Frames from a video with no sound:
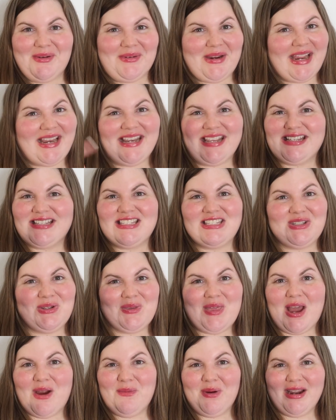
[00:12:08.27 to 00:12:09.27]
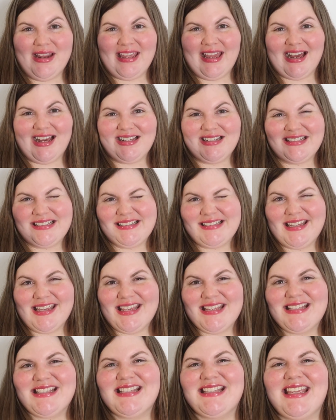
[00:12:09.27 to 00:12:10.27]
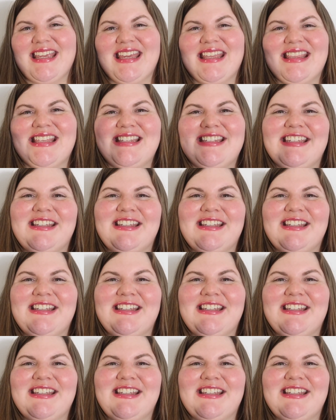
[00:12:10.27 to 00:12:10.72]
right into that workout. See you in the